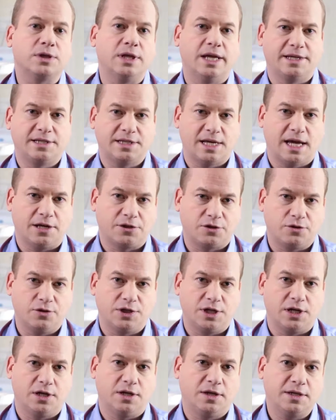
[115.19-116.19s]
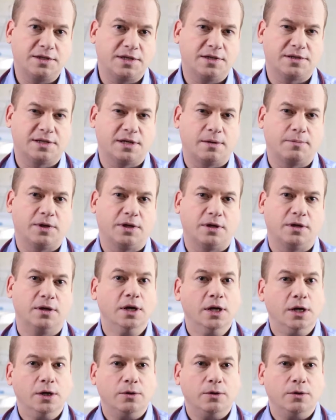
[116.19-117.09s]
less estrogen, and this is something